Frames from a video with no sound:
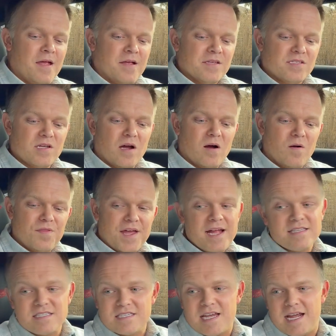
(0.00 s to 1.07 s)
So
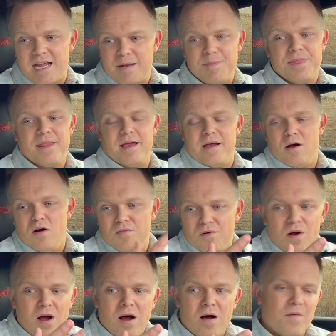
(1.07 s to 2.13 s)
that said,
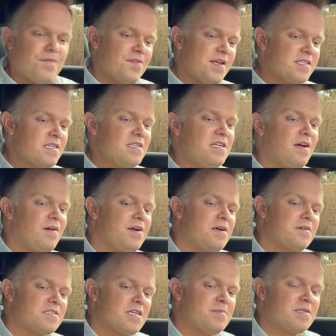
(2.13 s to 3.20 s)
overall, this
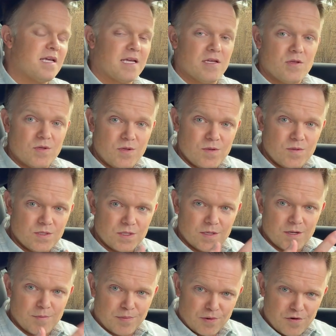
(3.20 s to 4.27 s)
interior seems like a huge
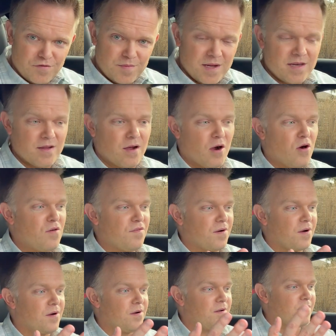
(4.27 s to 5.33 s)
improvement
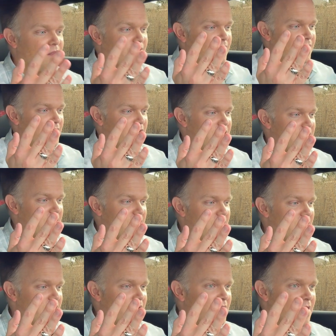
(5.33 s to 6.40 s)
over the
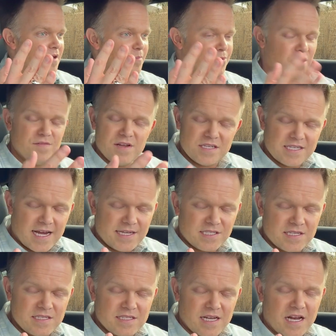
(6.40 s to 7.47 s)
previous
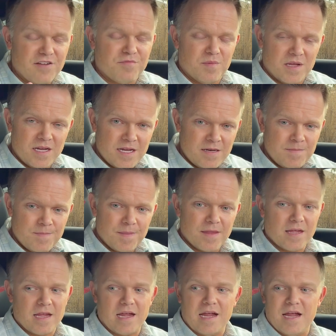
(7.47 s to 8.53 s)
Astons that I've been in,
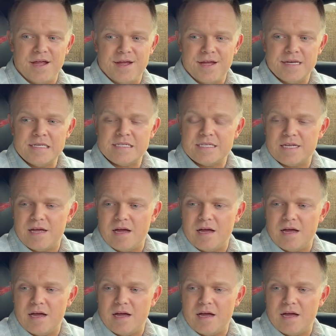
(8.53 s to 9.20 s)
and